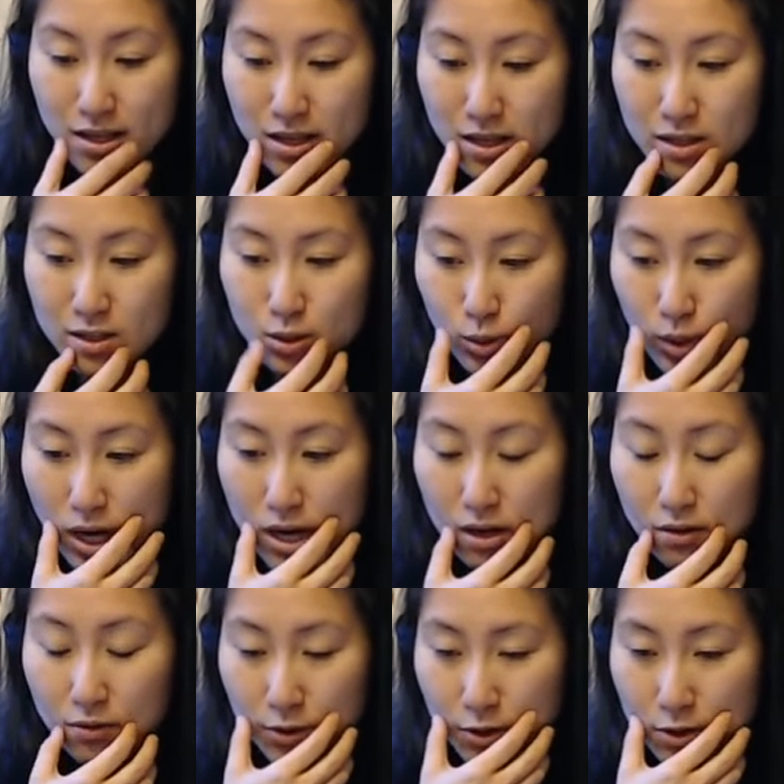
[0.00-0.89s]
So out
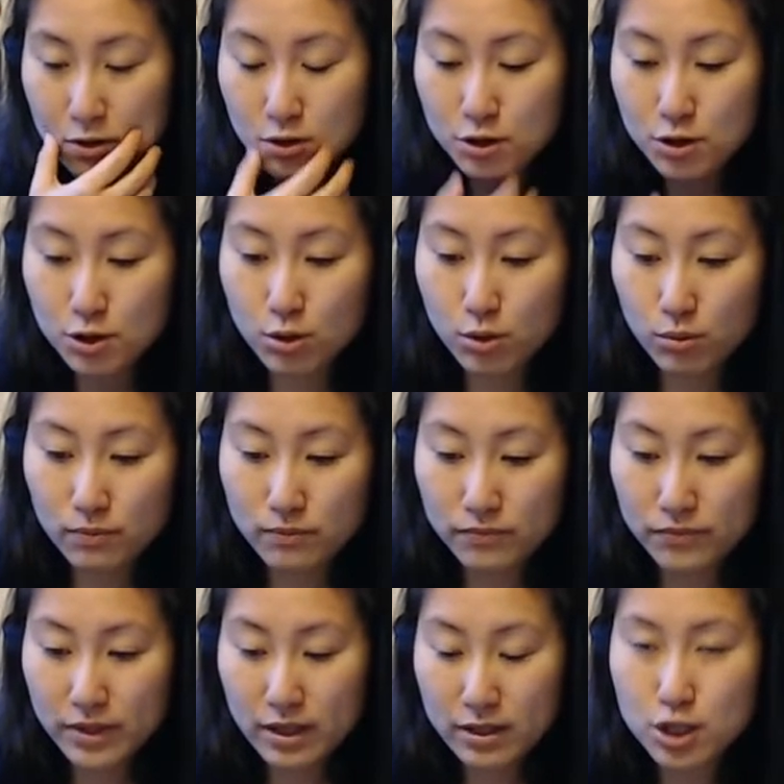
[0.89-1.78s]
of the
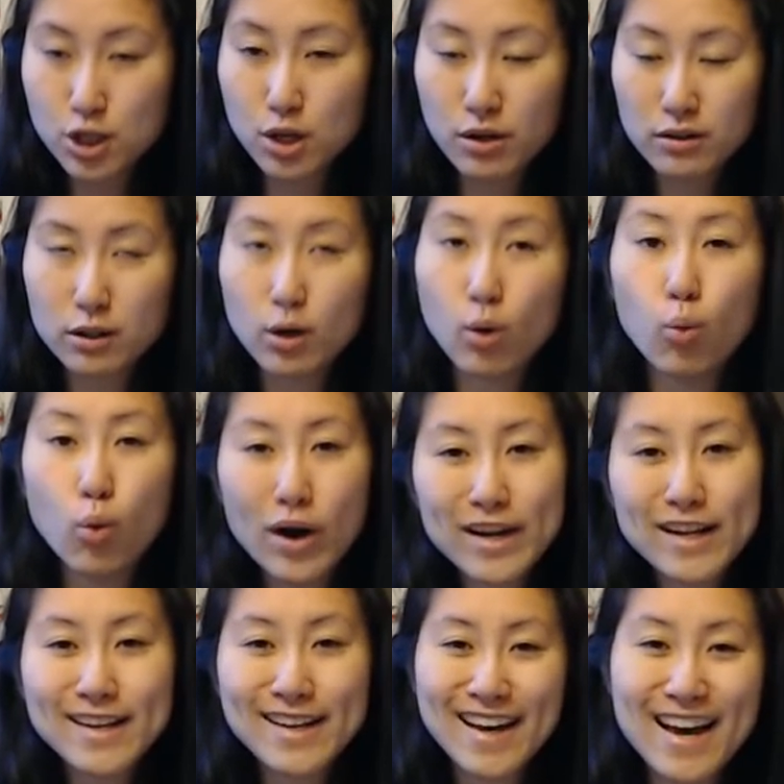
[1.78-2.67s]
the
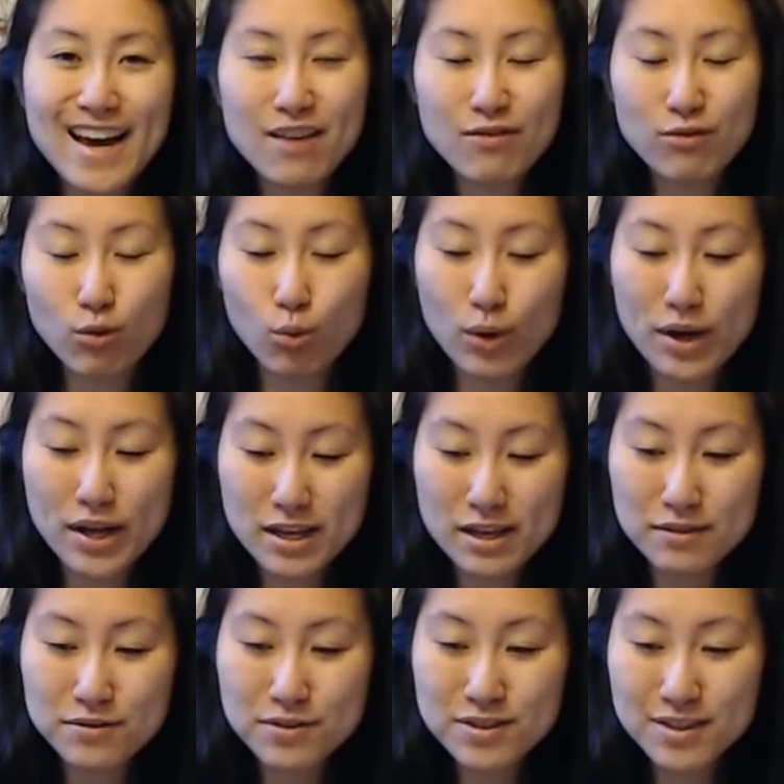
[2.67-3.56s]
1.5
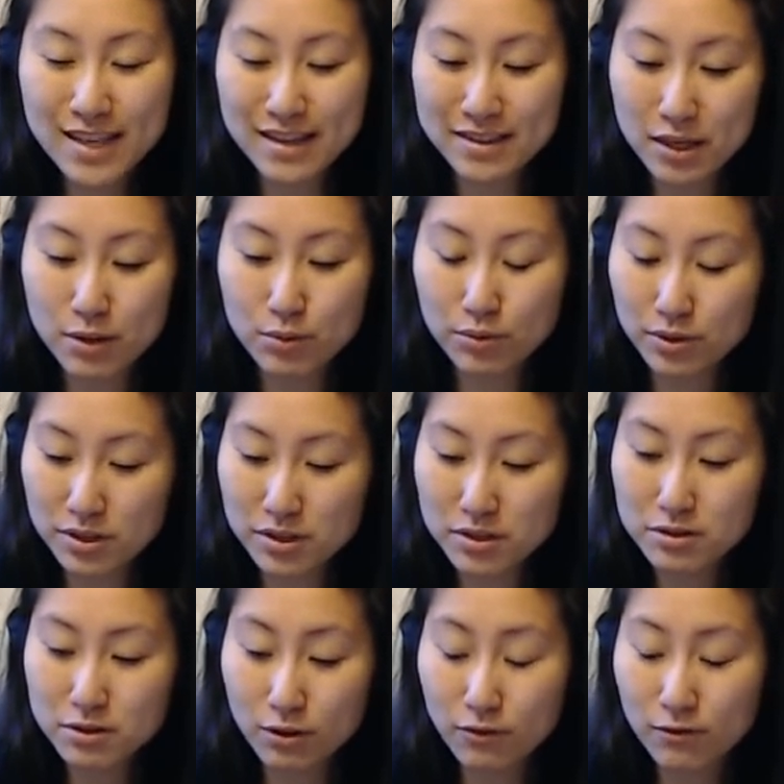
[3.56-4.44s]
waves that they released
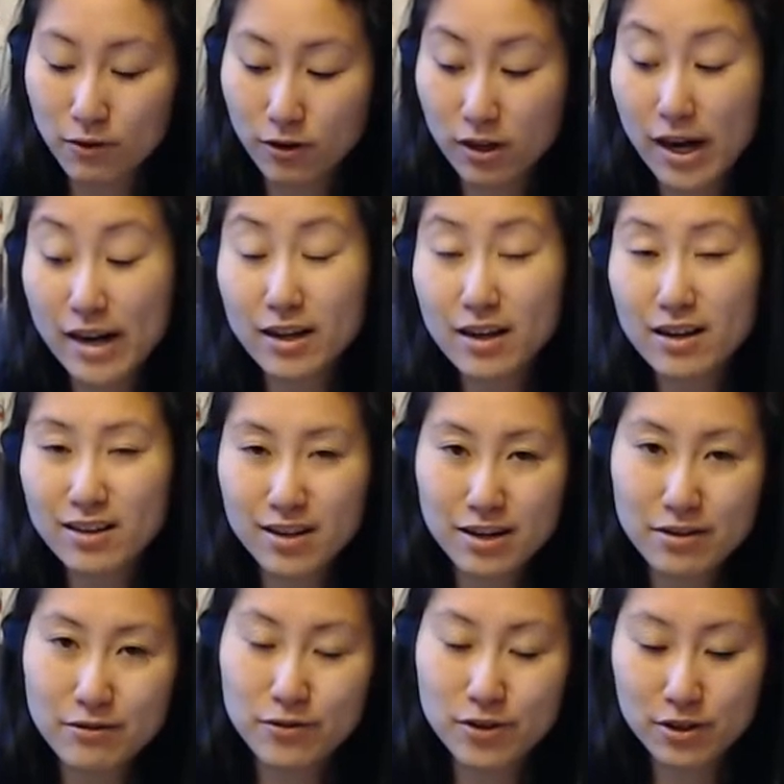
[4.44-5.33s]
so far, I got 9
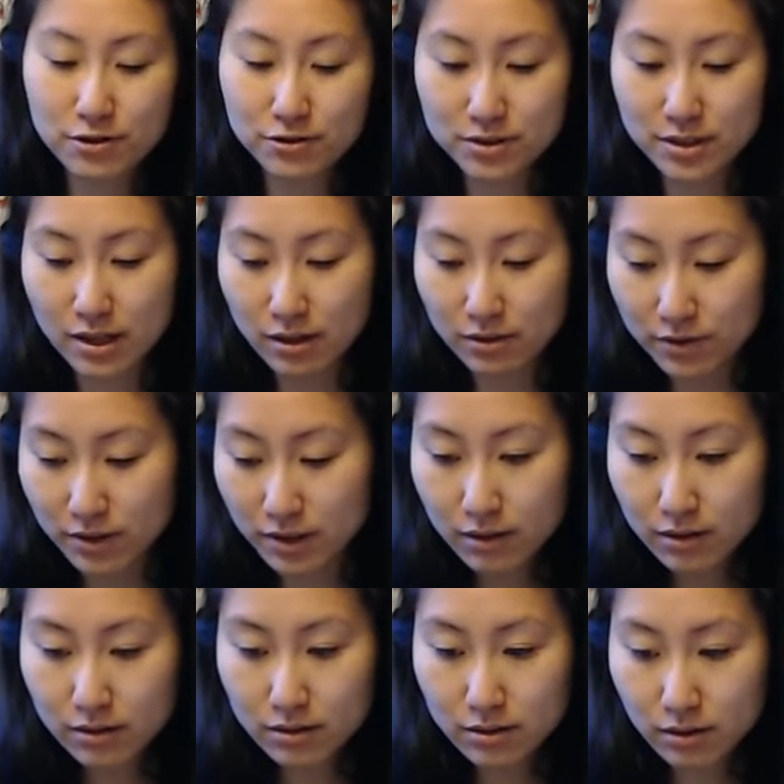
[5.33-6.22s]
figures out of it.
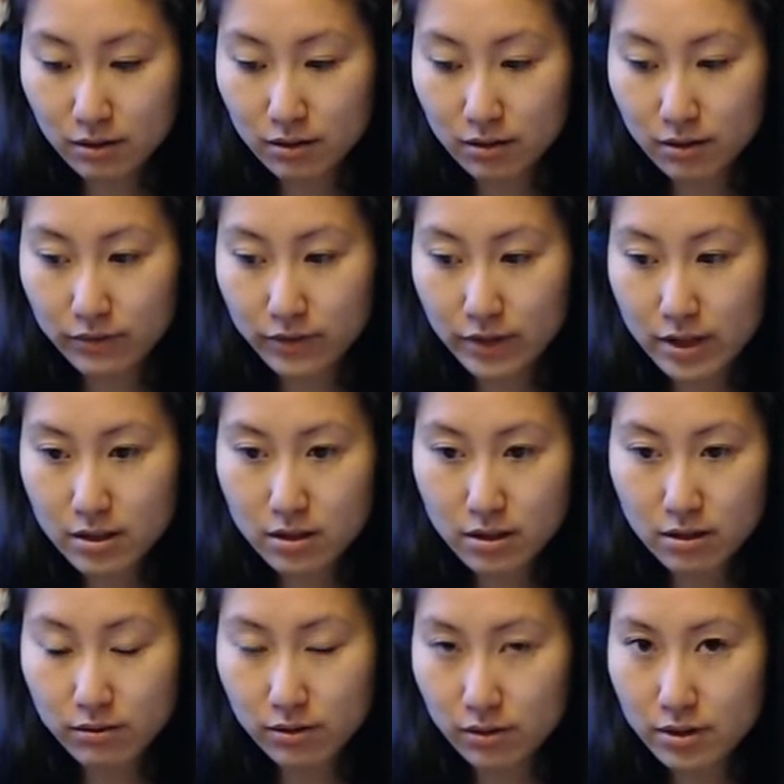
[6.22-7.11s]
So if they can
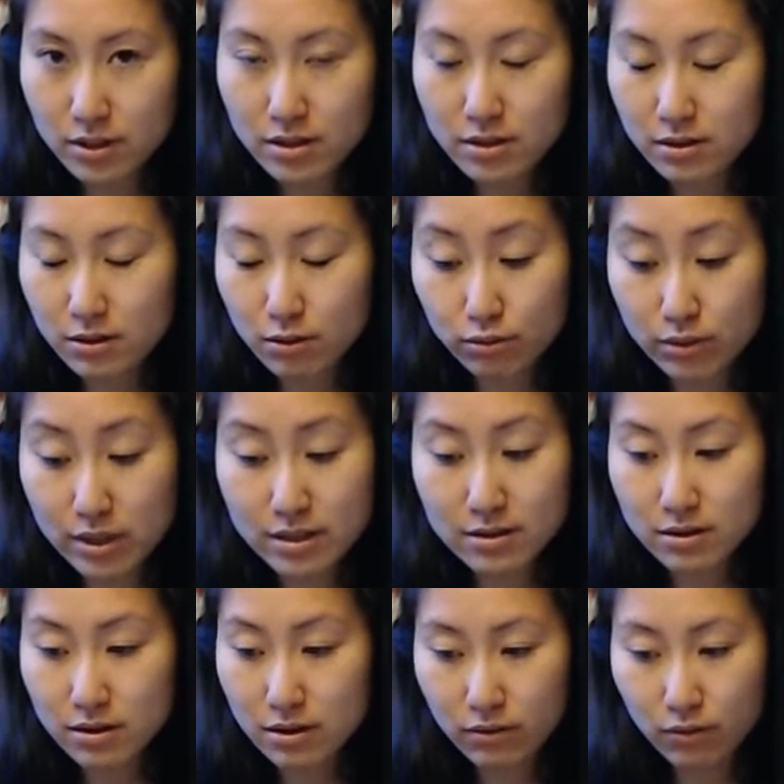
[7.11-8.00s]
release the rest
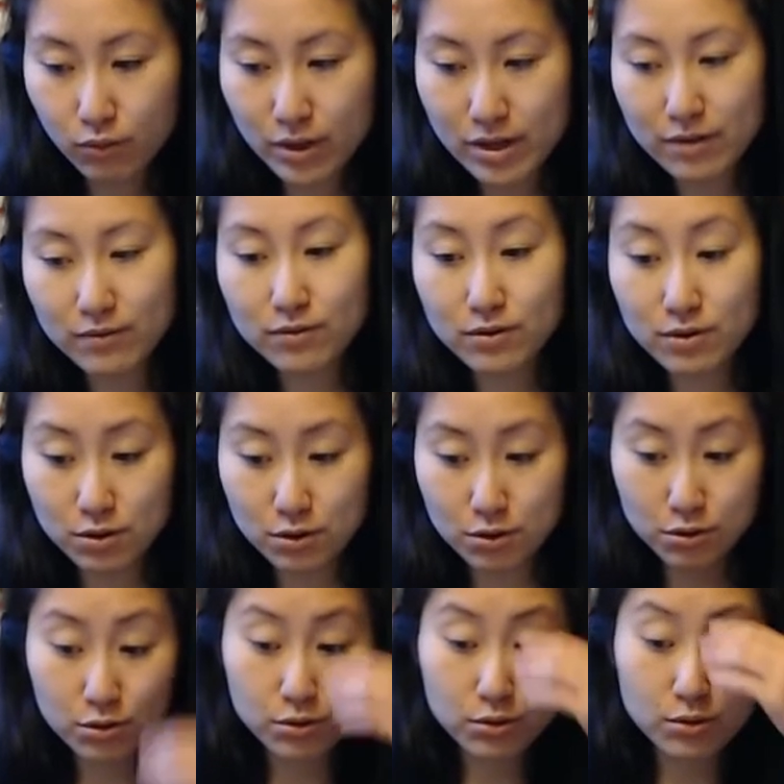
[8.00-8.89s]
of wave
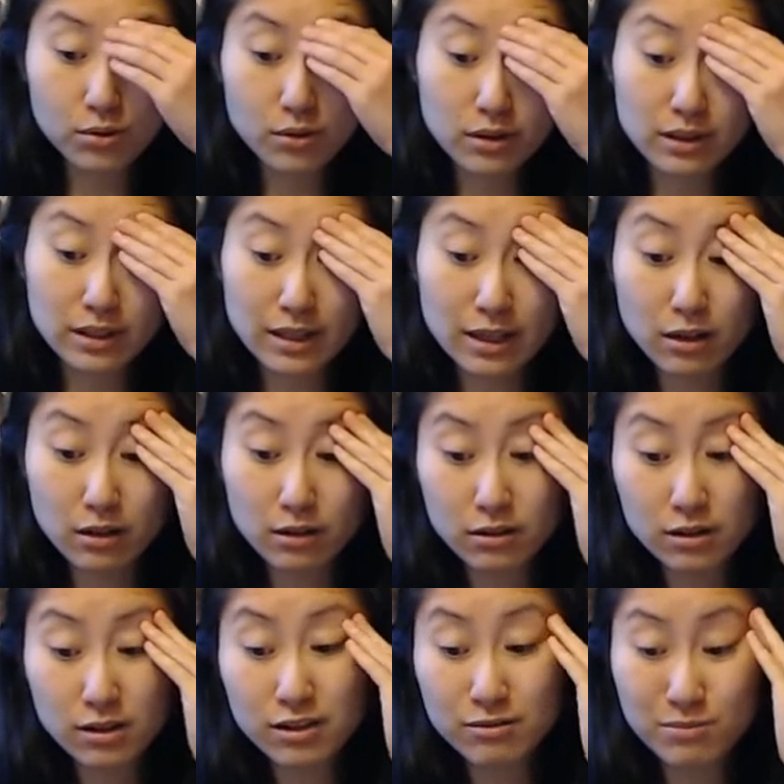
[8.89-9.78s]
2, that would
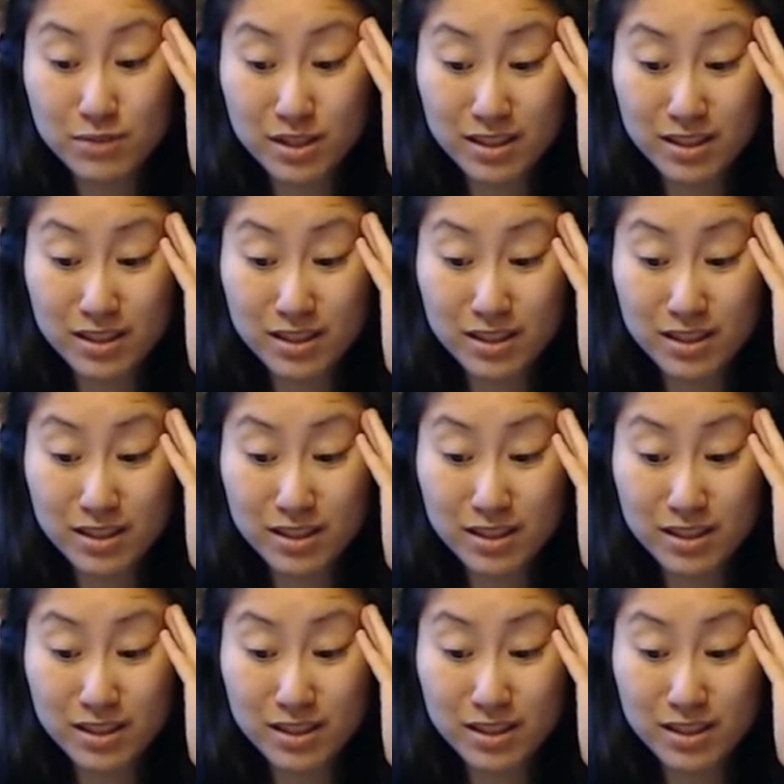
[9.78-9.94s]
give me like